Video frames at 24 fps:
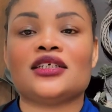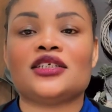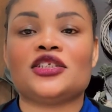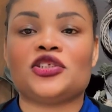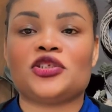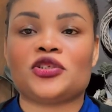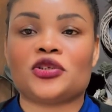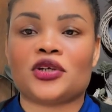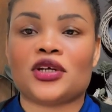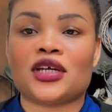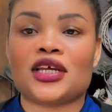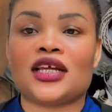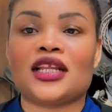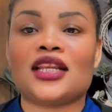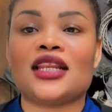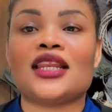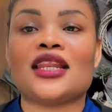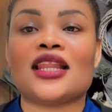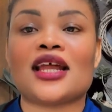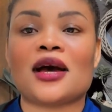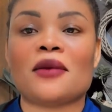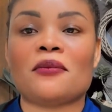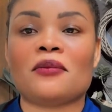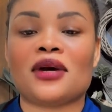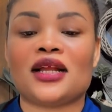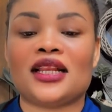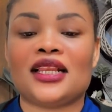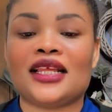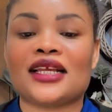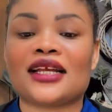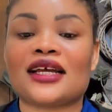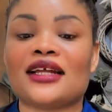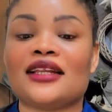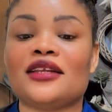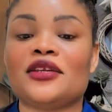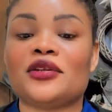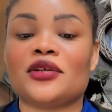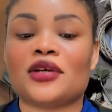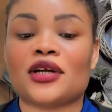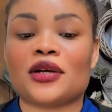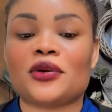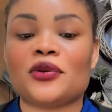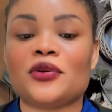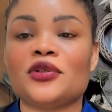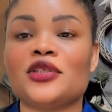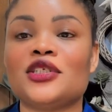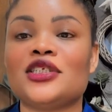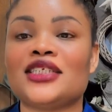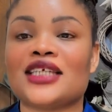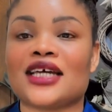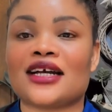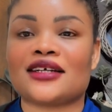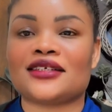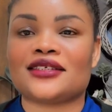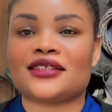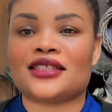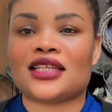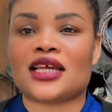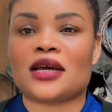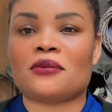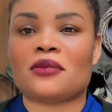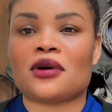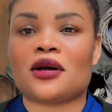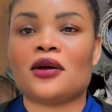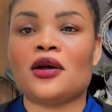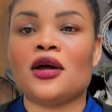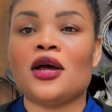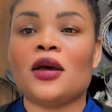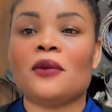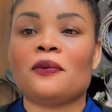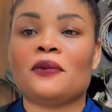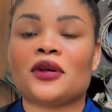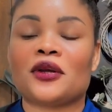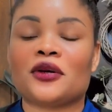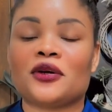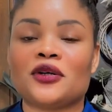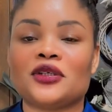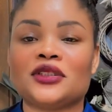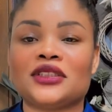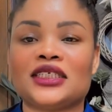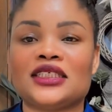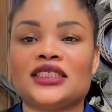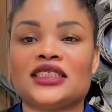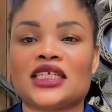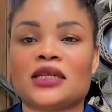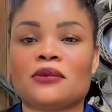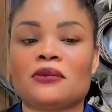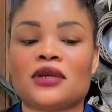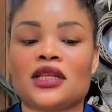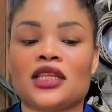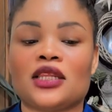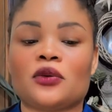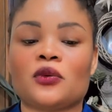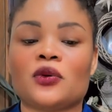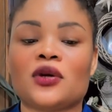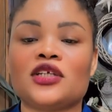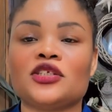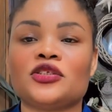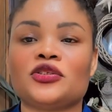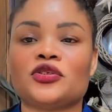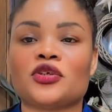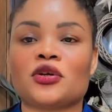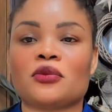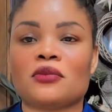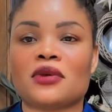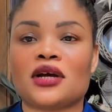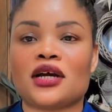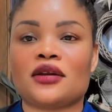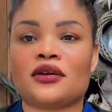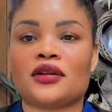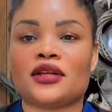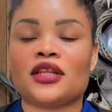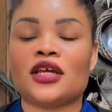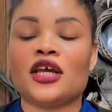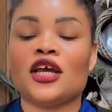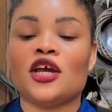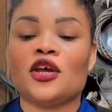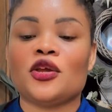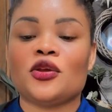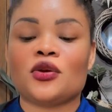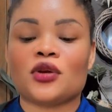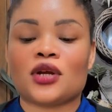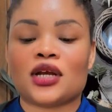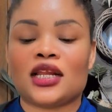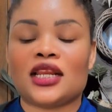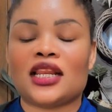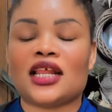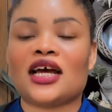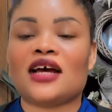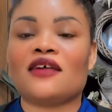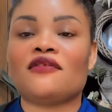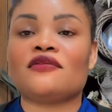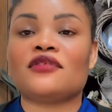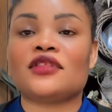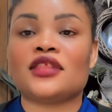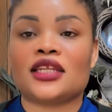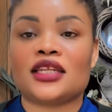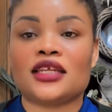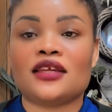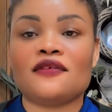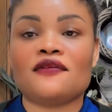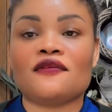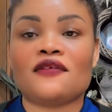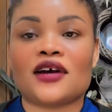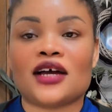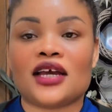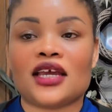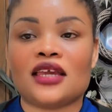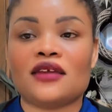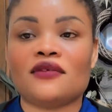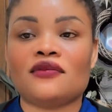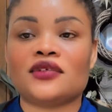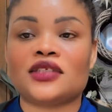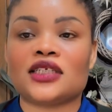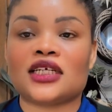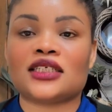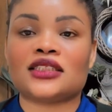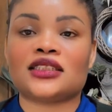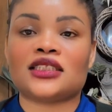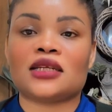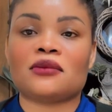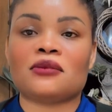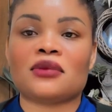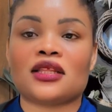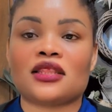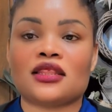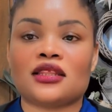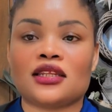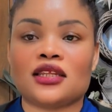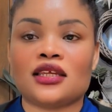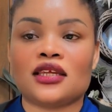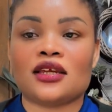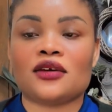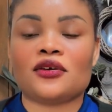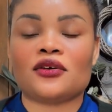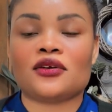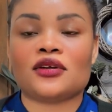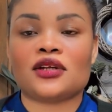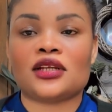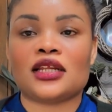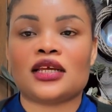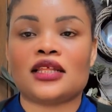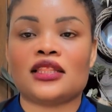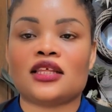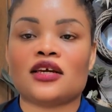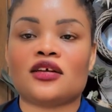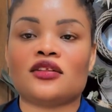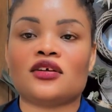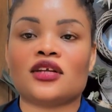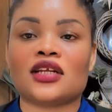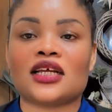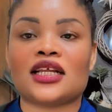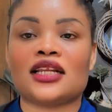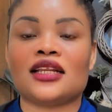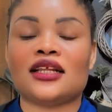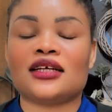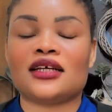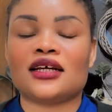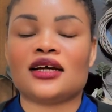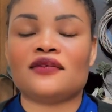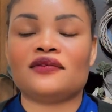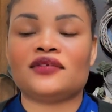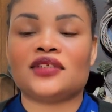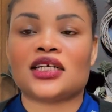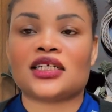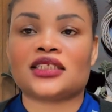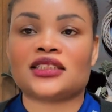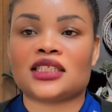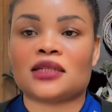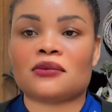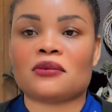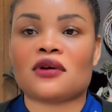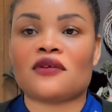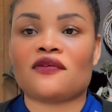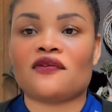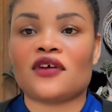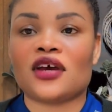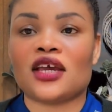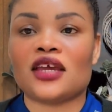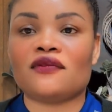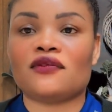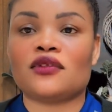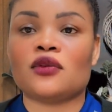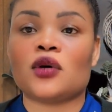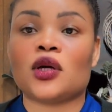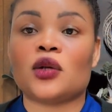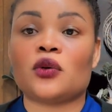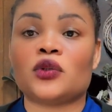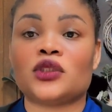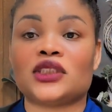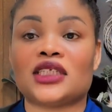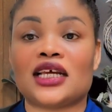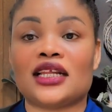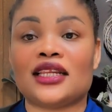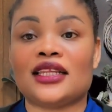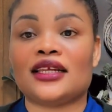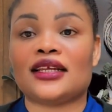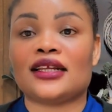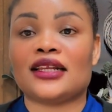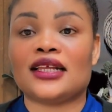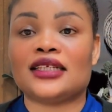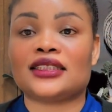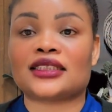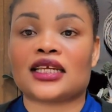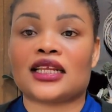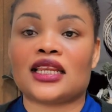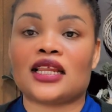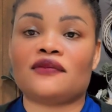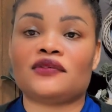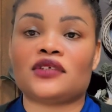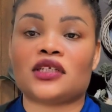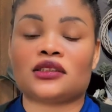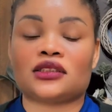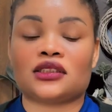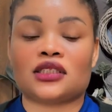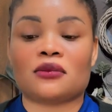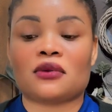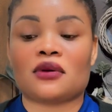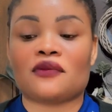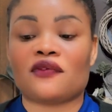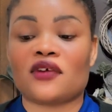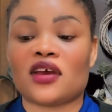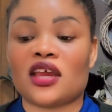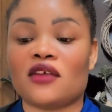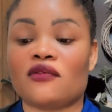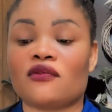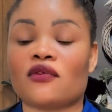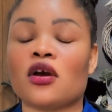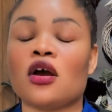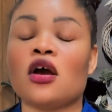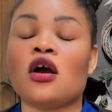Steuer number, like a good tax number. Because in Germany, once you're married, you can have 3, 5, tax number 3, or then the other one can have tax number 5. The one who's earning less can have tax number 5.